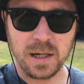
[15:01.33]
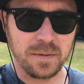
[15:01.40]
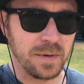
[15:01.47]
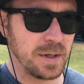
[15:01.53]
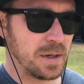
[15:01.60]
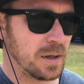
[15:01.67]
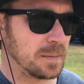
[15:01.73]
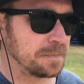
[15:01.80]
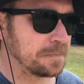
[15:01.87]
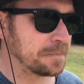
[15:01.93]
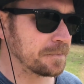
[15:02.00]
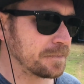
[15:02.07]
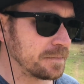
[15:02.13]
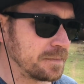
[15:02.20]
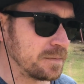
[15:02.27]
of video,
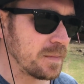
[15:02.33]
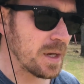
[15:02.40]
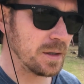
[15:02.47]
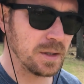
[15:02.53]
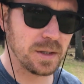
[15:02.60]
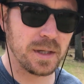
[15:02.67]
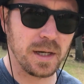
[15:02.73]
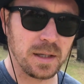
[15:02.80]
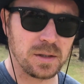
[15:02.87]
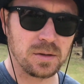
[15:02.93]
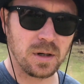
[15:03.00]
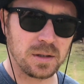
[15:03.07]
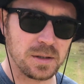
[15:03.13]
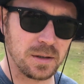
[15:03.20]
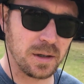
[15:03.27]
just getting
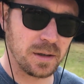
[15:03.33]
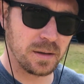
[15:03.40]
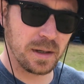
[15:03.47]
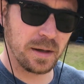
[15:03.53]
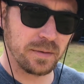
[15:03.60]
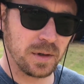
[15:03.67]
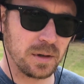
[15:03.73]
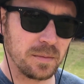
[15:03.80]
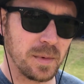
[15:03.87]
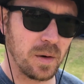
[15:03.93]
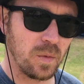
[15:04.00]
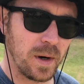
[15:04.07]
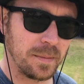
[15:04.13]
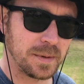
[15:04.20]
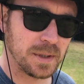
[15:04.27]
started. Go have a look at my
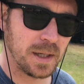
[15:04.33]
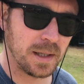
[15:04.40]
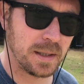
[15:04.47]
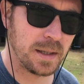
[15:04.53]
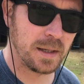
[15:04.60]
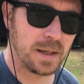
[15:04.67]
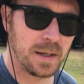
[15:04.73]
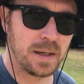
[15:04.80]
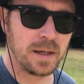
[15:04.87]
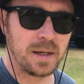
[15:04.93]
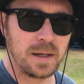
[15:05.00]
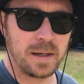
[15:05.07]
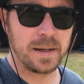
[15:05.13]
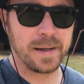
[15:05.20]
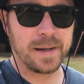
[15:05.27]
website
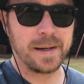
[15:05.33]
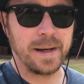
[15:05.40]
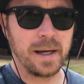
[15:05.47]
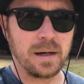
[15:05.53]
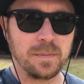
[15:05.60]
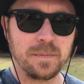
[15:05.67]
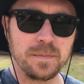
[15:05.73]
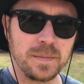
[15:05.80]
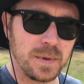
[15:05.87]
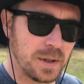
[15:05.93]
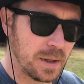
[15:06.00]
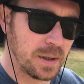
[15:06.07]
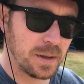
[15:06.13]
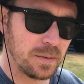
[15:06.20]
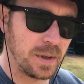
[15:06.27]
and
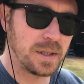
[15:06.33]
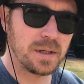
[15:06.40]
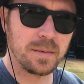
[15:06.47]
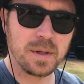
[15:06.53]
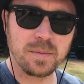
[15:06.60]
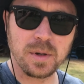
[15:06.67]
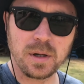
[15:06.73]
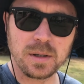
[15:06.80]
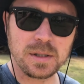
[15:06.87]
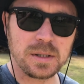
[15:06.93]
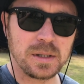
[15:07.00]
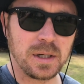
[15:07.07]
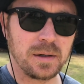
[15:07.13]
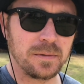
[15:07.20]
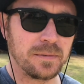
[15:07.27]
read some of the blog
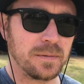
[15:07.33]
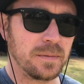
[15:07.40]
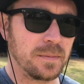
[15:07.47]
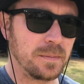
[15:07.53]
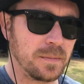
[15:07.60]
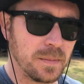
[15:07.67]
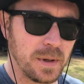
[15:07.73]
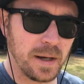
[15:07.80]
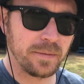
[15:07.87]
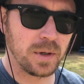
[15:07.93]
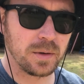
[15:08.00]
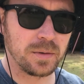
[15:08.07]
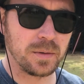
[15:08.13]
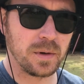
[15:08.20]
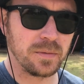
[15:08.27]
stuff, have a
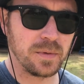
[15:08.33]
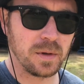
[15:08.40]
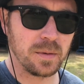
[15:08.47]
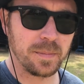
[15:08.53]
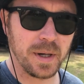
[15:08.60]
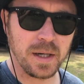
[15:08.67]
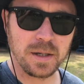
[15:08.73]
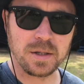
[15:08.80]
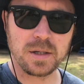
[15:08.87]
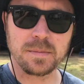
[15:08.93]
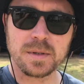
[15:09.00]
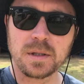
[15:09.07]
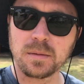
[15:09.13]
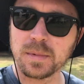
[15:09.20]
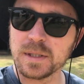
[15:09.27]
look through a few of the pages. I'm
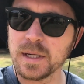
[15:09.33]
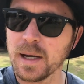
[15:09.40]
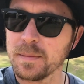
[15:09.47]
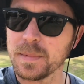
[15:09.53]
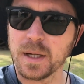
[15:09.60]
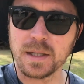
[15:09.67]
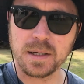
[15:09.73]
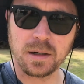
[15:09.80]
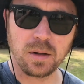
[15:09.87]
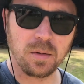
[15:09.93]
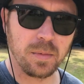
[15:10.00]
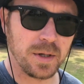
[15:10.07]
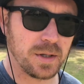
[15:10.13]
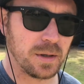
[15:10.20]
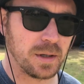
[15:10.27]
still busy updating a whole
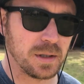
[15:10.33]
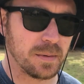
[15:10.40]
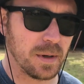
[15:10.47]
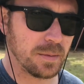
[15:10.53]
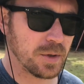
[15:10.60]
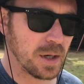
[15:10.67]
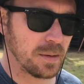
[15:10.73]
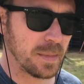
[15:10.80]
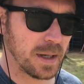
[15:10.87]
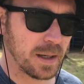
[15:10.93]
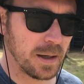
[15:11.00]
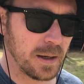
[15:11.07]
bunch of things, but I'm trying to make